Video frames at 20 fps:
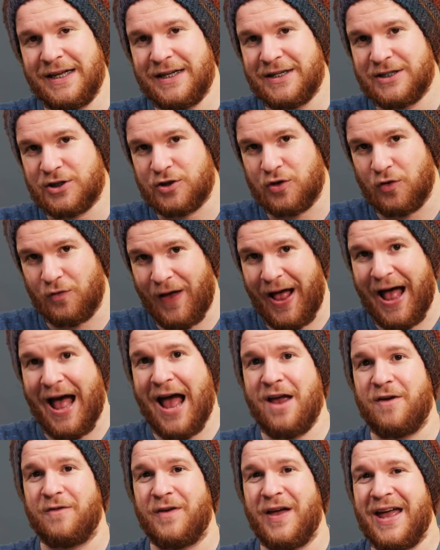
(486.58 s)

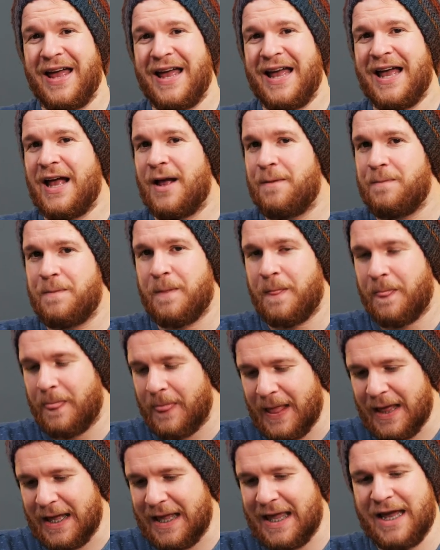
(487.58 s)
survive.
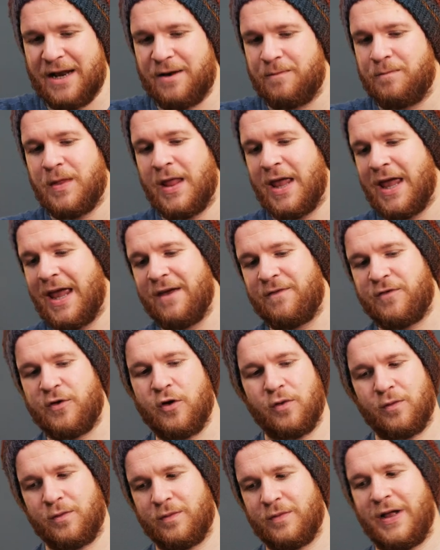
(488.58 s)
Again, if
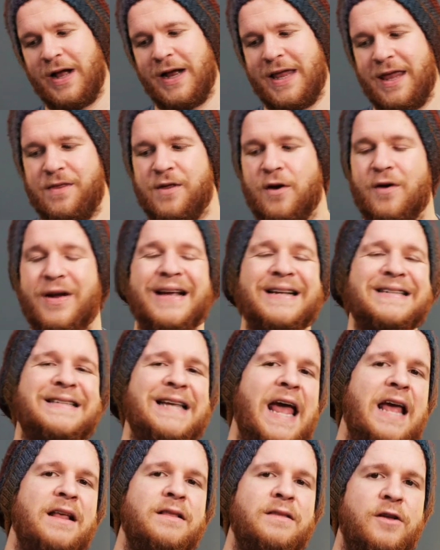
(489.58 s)
you're lucky. There is
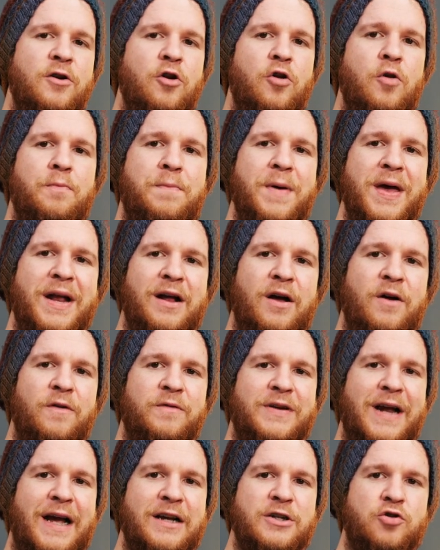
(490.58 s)
a little bit
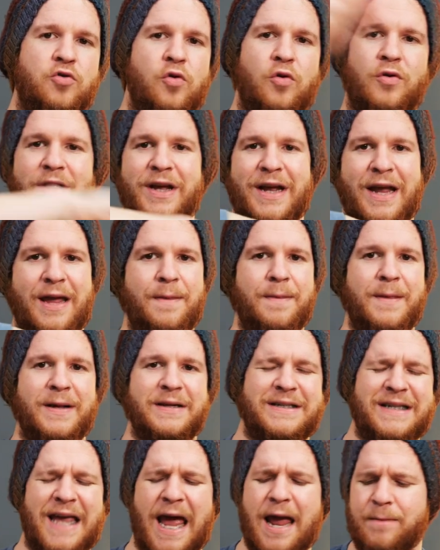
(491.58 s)
of dice rolling in
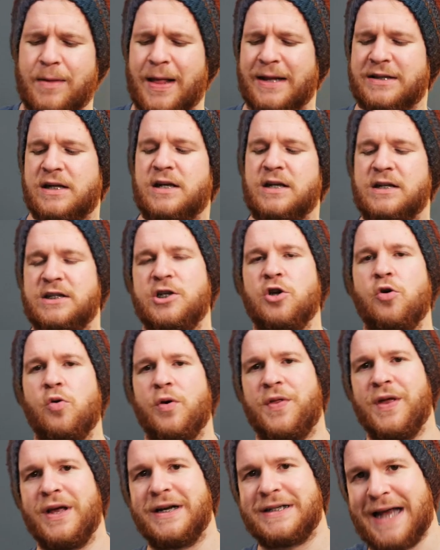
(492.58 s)
this game, and that's going to deal
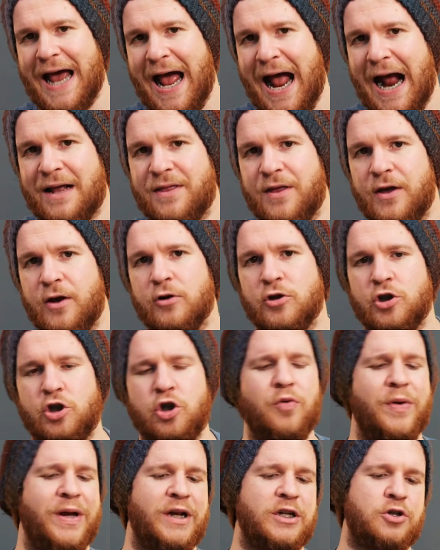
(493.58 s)
with the attack that you're
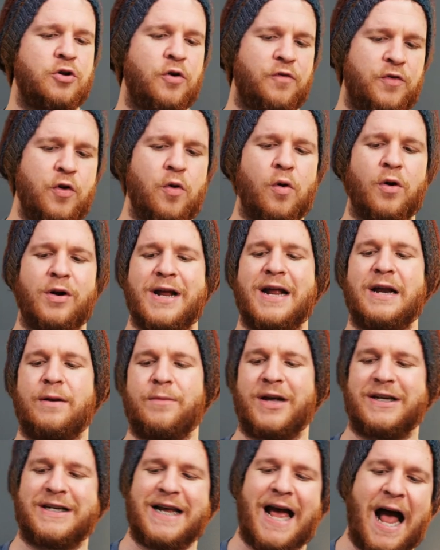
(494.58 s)
doing. So if you are an
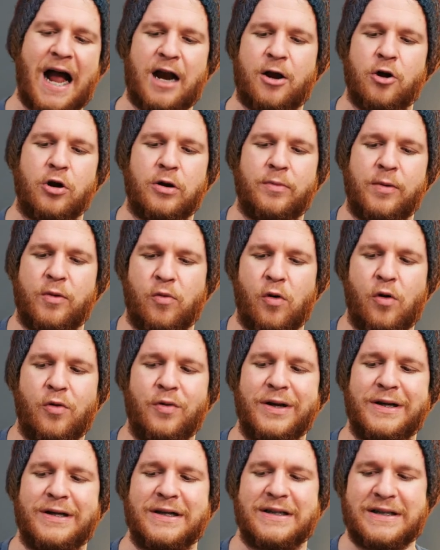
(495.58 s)
enemy attack, you're going to be rolling to